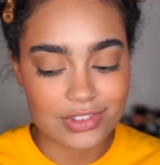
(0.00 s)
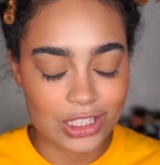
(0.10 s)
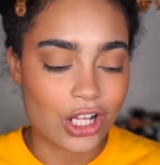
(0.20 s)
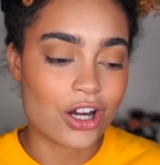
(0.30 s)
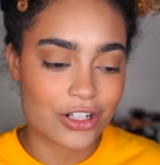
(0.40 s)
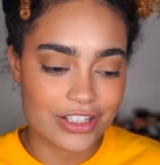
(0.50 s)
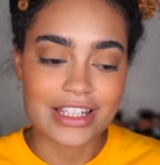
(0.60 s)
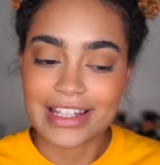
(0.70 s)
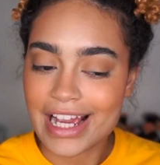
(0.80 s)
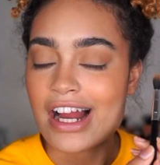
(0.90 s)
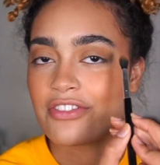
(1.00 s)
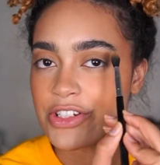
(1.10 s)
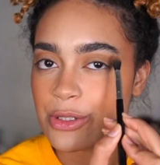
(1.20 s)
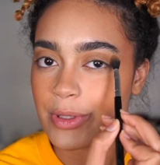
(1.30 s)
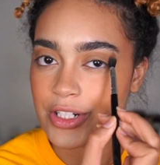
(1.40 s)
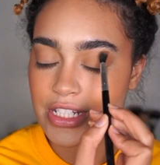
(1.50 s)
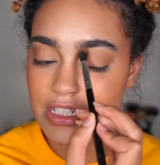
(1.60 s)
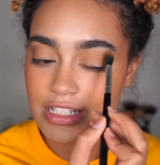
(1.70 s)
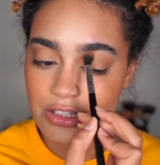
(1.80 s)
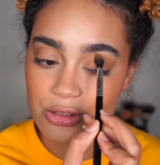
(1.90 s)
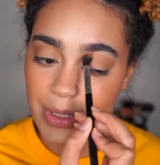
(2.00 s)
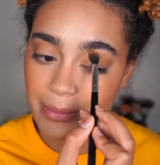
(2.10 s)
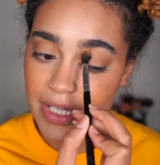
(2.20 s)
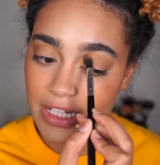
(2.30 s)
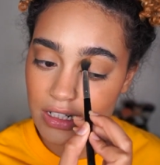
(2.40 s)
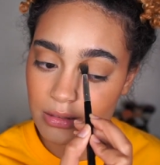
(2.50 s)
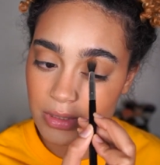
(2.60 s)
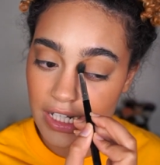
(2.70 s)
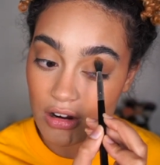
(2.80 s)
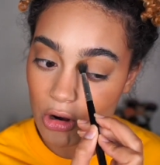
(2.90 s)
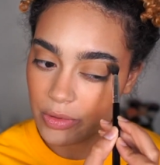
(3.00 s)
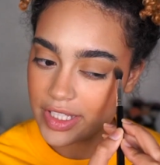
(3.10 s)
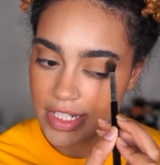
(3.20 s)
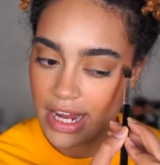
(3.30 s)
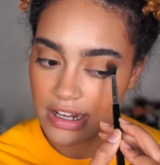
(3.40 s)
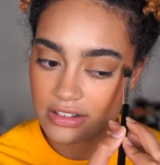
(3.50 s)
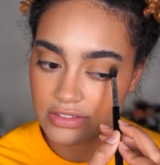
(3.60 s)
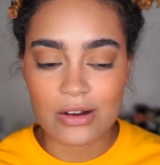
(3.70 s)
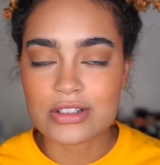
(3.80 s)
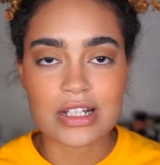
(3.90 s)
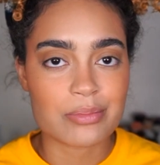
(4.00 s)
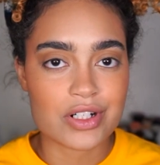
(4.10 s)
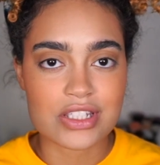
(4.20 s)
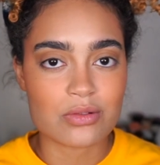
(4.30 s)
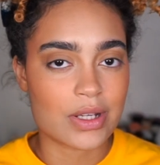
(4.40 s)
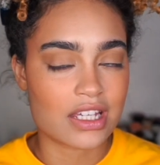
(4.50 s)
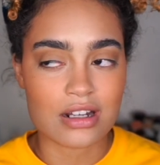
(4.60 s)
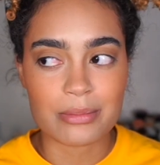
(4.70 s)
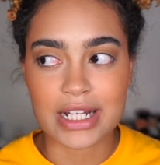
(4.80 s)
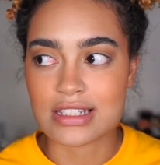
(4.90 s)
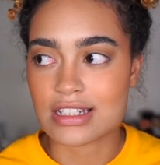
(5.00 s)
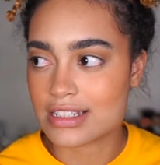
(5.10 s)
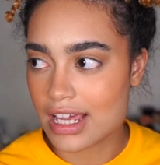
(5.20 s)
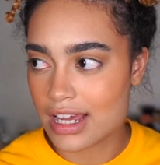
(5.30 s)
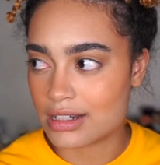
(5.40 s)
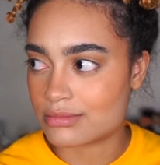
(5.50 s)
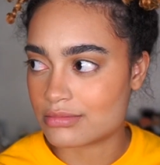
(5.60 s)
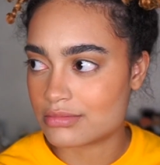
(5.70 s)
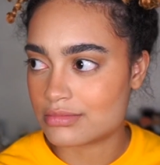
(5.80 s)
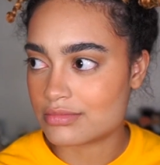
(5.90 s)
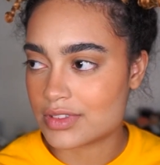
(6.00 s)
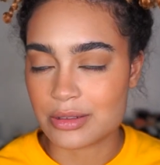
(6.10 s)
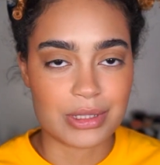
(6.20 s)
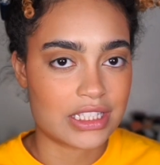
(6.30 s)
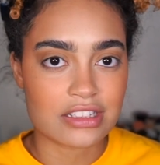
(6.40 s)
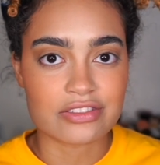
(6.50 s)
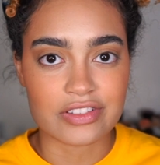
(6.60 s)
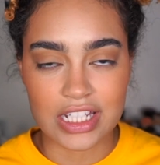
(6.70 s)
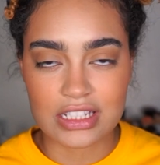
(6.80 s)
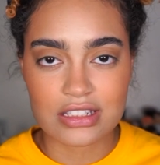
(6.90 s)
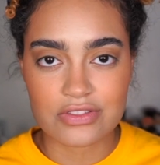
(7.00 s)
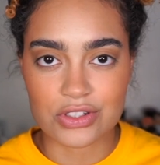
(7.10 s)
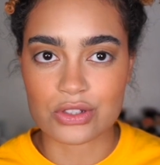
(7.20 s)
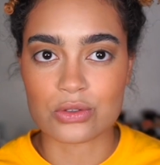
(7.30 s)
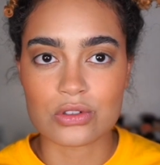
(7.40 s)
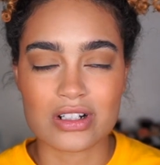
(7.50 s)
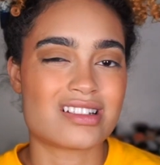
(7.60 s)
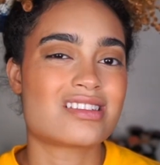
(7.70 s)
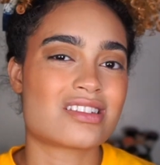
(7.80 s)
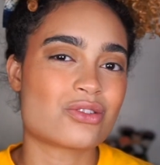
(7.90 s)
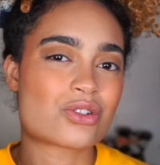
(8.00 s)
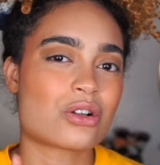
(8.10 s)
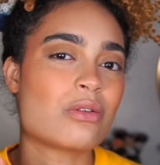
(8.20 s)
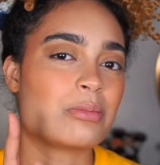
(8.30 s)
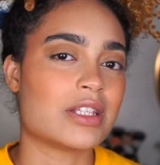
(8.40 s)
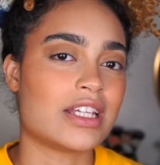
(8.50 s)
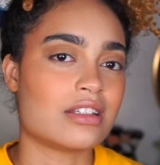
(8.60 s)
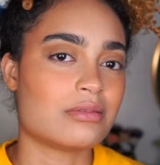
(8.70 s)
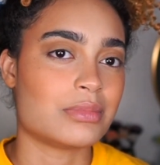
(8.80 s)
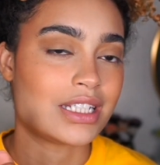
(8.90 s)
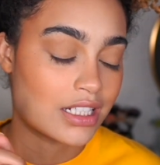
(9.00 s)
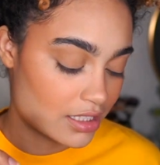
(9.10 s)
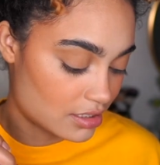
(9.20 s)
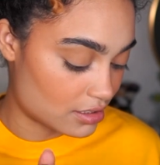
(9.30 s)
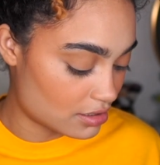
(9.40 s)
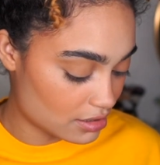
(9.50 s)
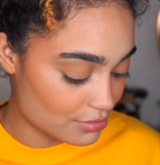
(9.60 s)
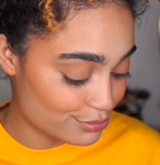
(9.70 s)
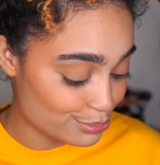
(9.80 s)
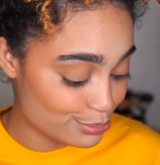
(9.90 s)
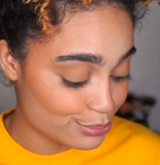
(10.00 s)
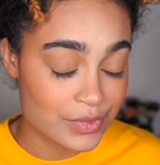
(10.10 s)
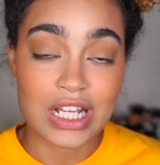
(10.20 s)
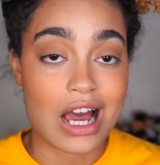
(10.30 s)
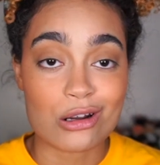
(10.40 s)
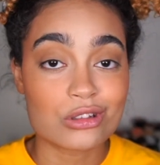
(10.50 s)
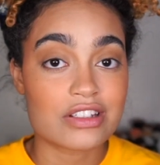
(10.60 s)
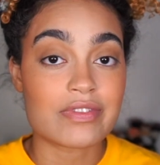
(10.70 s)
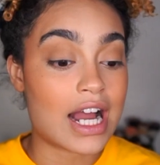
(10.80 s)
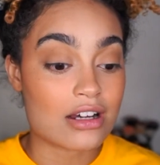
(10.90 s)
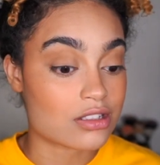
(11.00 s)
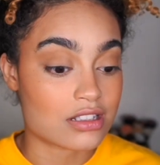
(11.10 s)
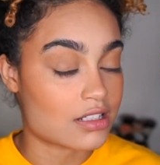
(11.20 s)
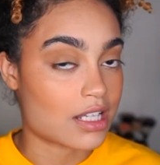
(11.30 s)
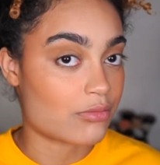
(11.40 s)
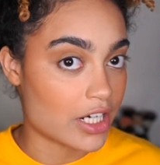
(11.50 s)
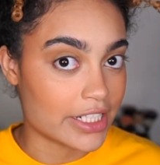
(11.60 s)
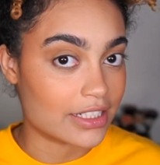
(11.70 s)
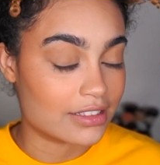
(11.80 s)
longer than the average person to do my makeup. I always have. I was that person waking up at 6 a.m. to beat their face for school and still show up late because I don't leave my house until I'm ready.